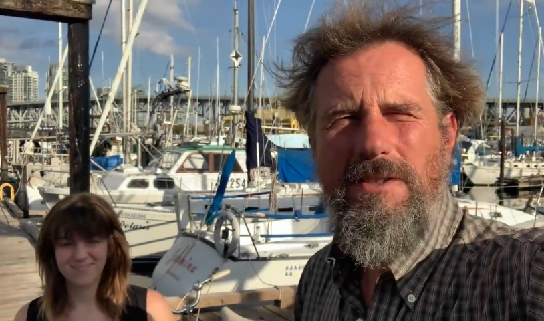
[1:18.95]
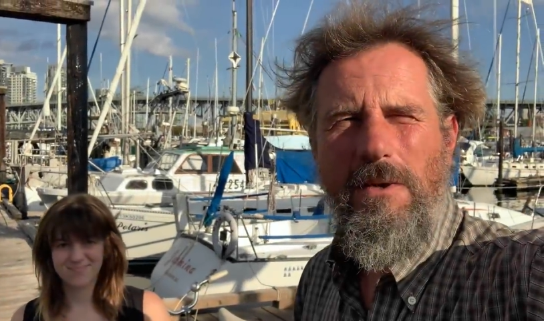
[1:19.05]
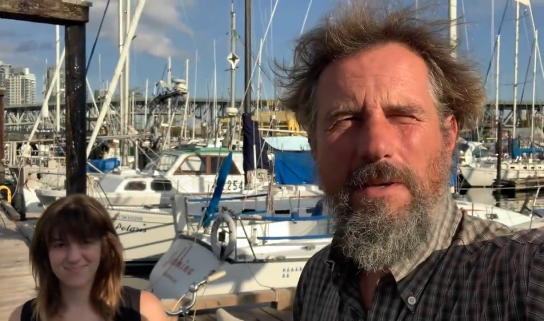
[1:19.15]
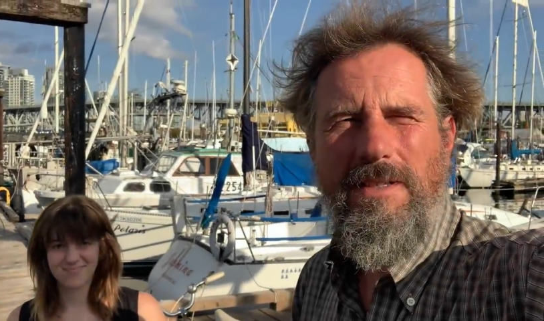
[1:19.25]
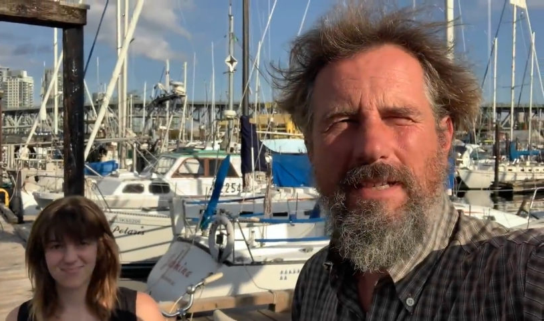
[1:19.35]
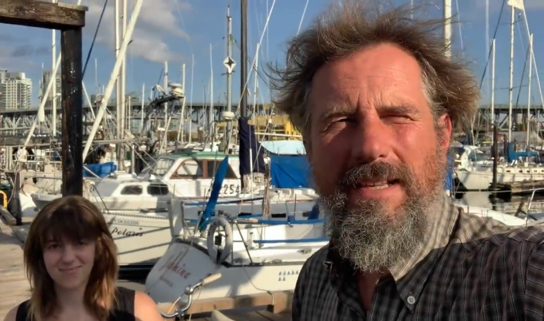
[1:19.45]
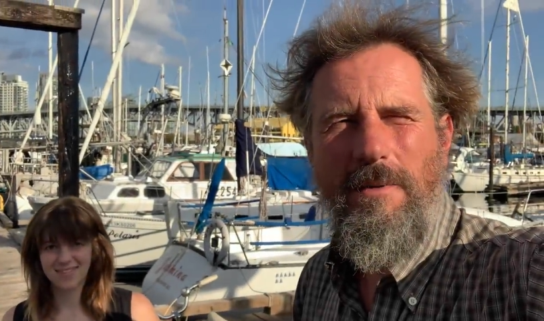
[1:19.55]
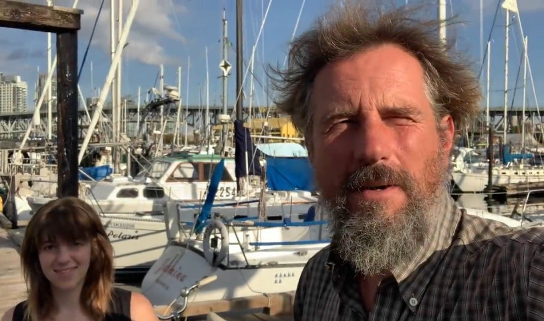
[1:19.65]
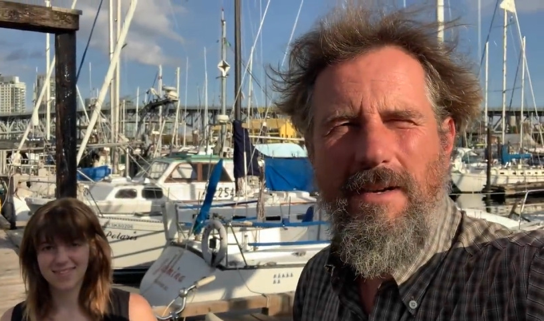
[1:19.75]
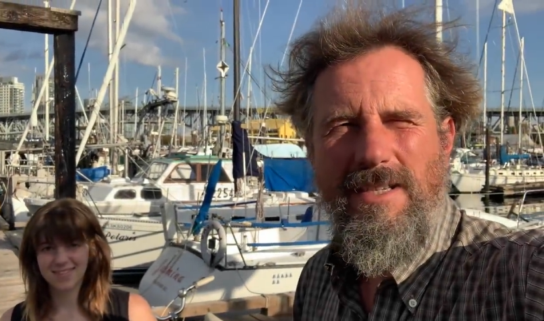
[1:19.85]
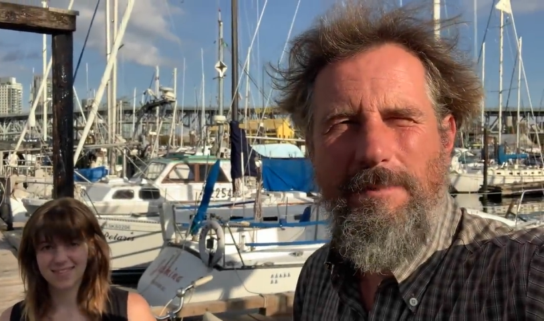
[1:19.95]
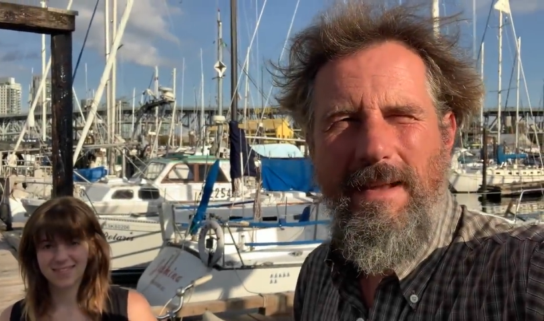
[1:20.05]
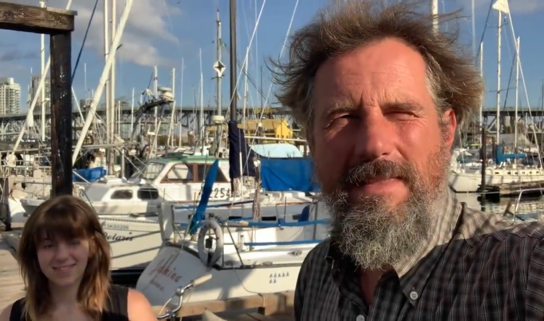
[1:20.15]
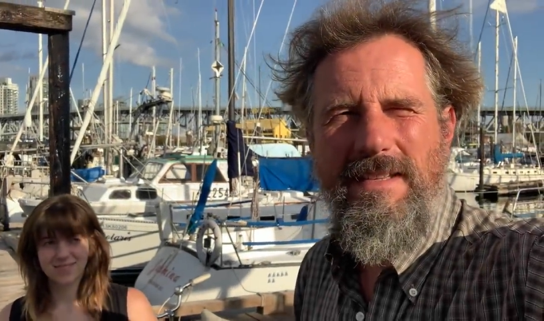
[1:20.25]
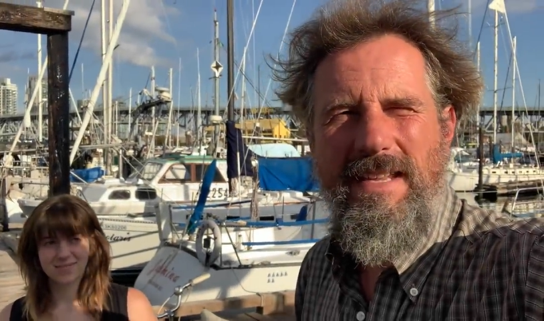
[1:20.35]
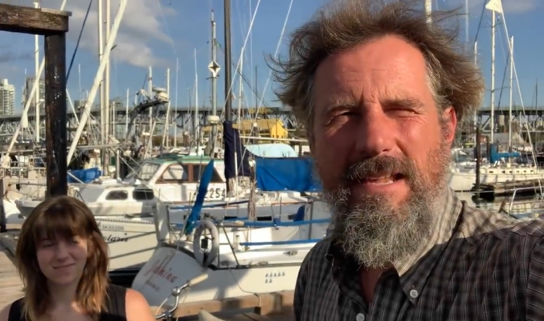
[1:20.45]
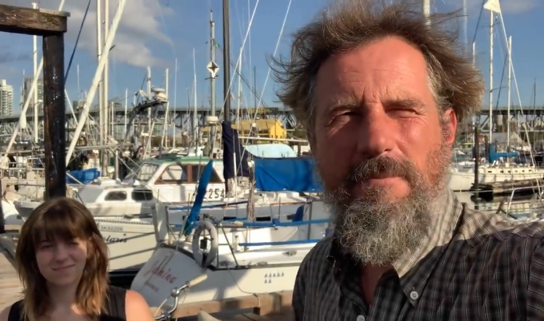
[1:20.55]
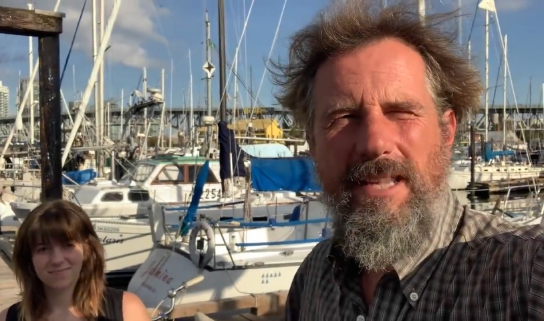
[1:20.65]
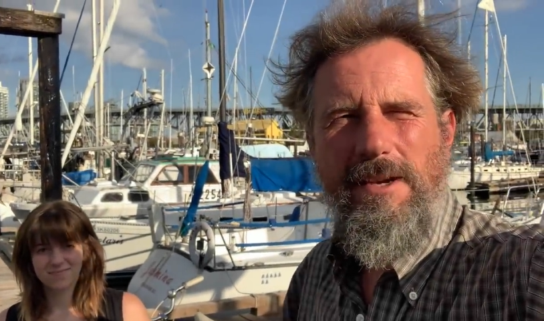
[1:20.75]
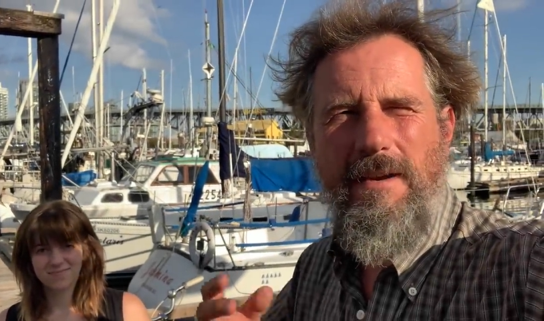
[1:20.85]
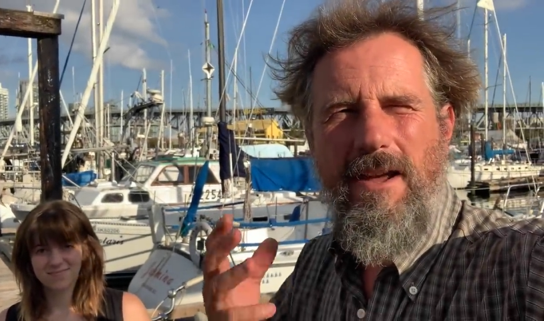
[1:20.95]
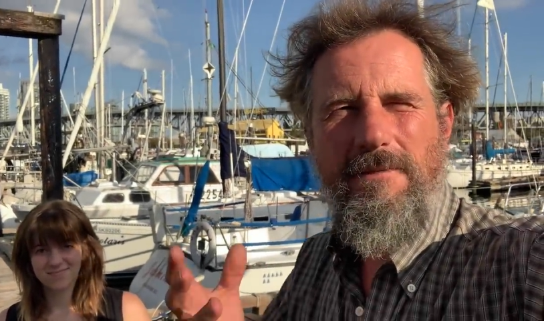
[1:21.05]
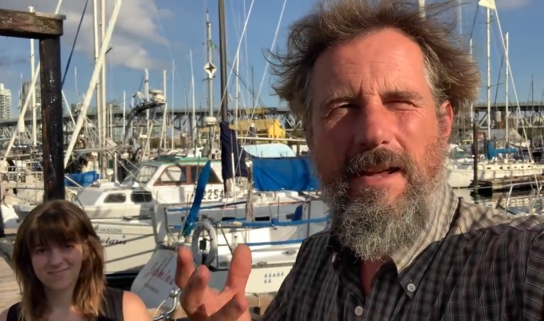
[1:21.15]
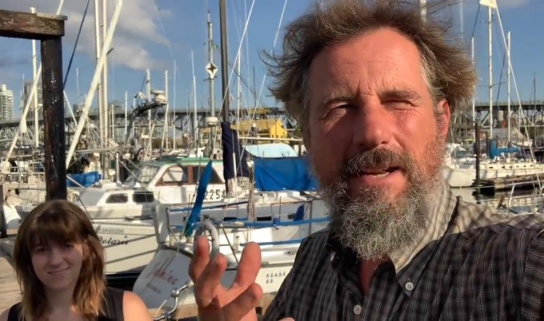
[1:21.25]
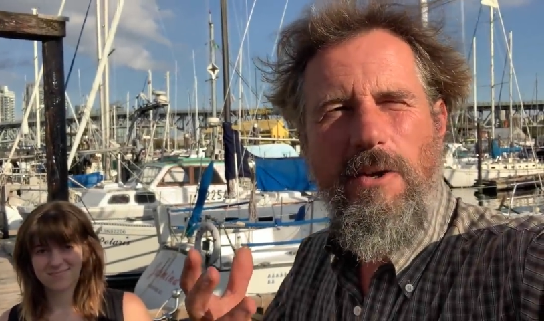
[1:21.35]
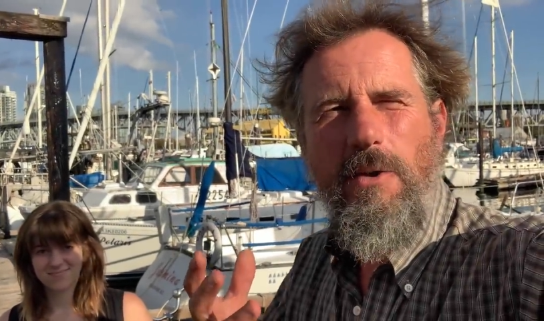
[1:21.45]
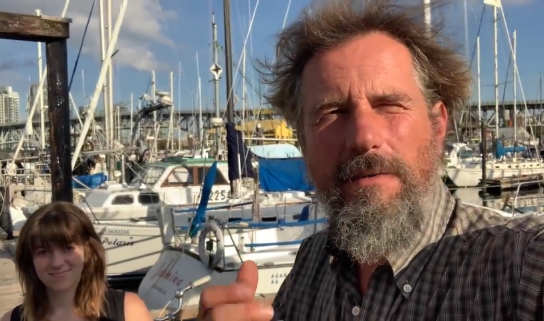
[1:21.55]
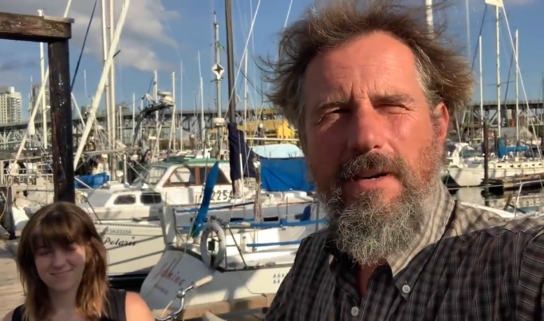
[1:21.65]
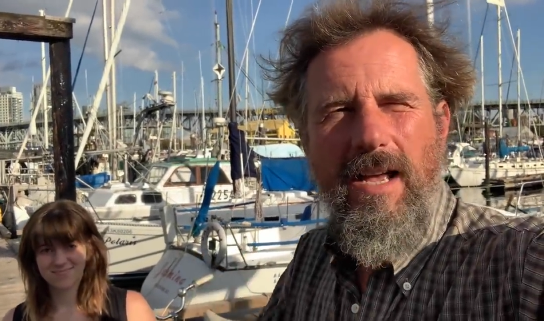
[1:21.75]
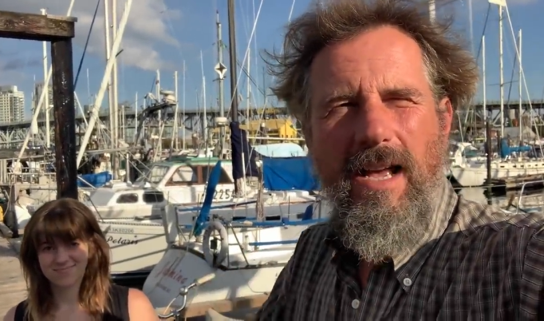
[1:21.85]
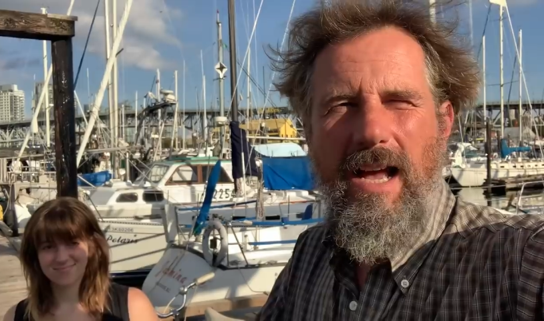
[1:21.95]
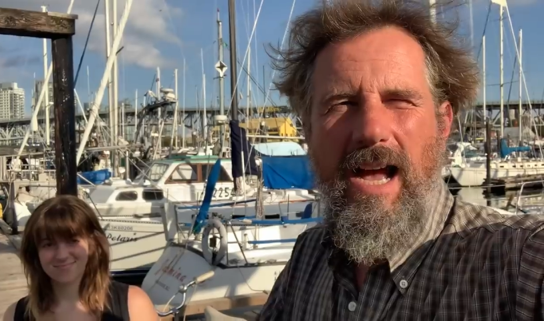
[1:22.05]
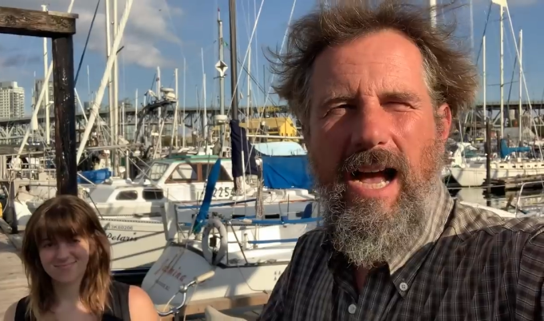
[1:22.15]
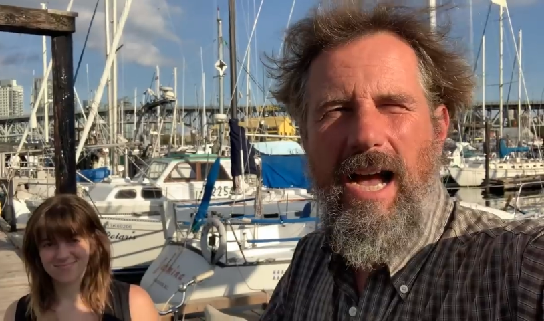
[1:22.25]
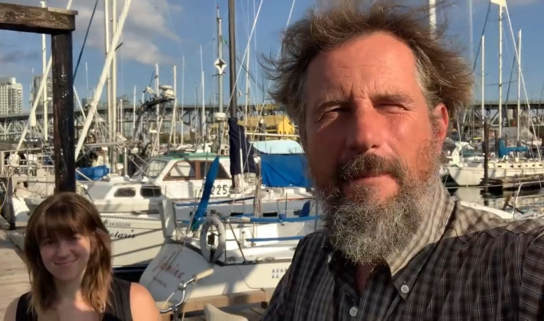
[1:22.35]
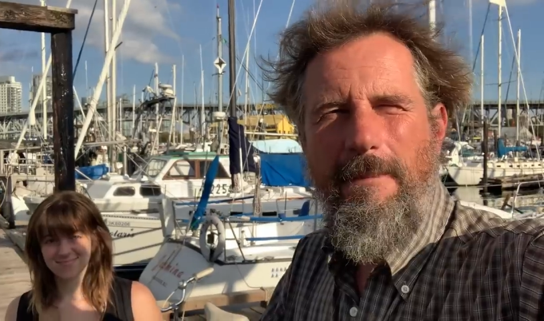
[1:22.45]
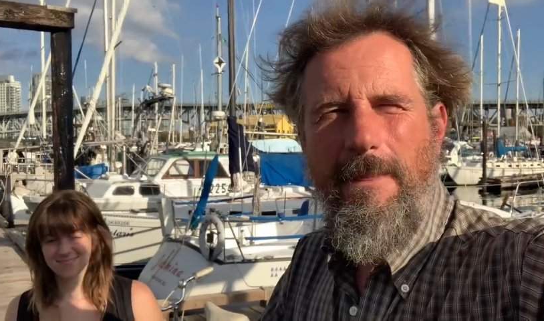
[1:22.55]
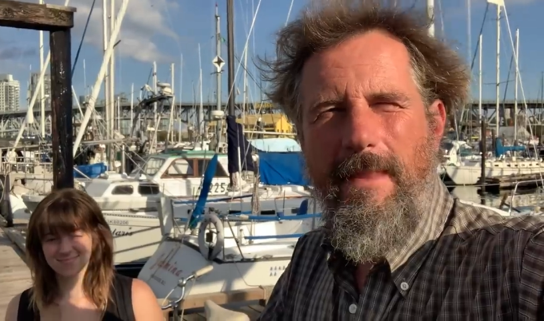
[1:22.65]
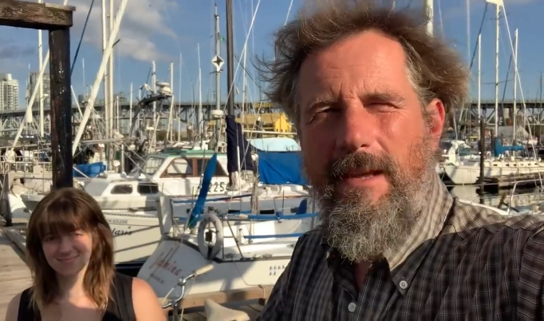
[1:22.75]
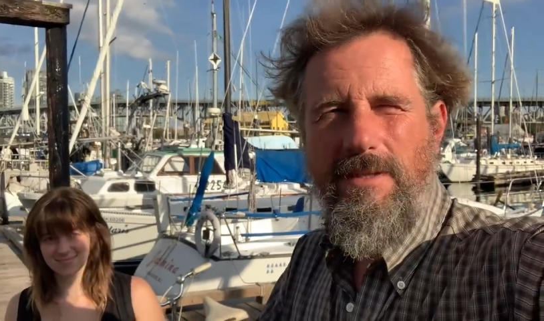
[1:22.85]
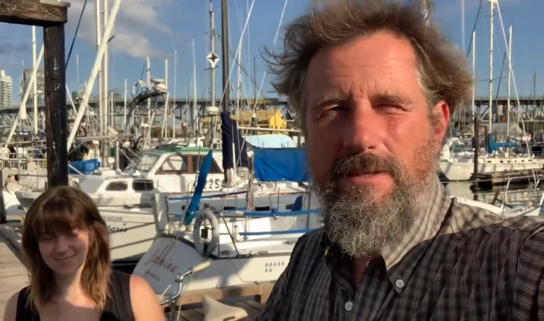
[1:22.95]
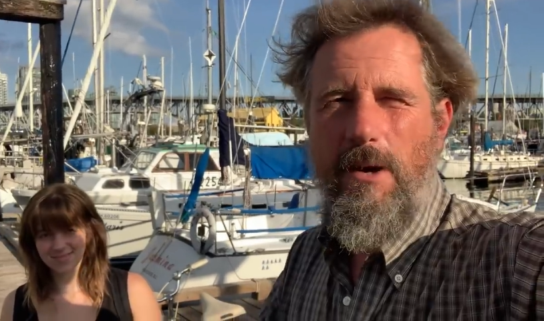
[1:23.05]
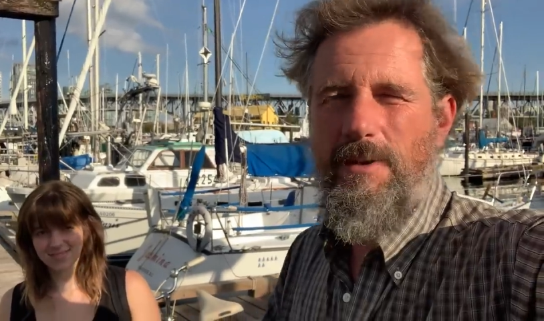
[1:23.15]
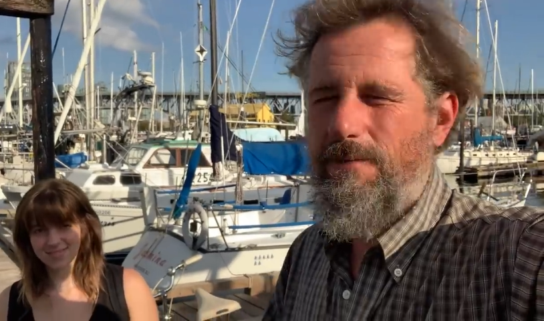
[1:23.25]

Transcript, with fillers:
Speaker 1: so excited. We're going to spend the day biking around Vancouver, um, which is always